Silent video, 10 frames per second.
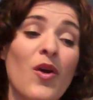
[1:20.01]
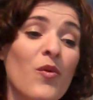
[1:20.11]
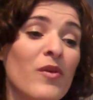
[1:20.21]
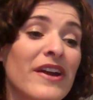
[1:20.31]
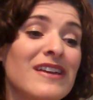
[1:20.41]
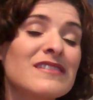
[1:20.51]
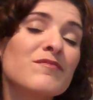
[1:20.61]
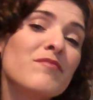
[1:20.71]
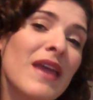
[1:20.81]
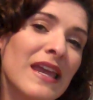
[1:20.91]
whereas
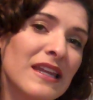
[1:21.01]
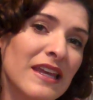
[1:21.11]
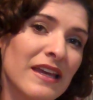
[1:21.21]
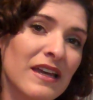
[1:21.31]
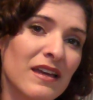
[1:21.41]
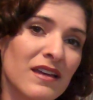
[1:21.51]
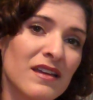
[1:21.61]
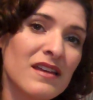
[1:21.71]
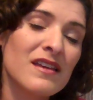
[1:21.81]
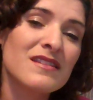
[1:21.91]
mania,
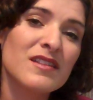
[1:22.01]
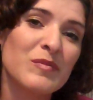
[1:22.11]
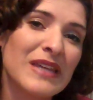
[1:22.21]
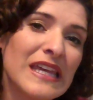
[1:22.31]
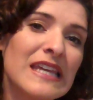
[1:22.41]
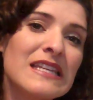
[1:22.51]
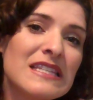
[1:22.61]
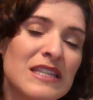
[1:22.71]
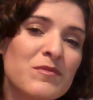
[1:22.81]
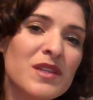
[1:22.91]
some key
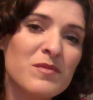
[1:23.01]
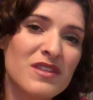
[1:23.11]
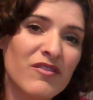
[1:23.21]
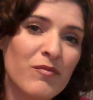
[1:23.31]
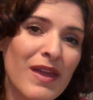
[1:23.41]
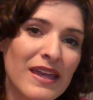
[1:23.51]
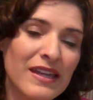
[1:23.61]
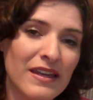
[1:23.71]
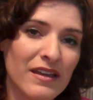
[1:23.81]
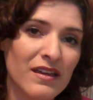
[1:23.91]
symptoms of
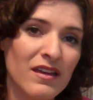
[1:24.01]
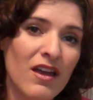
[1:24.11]
mania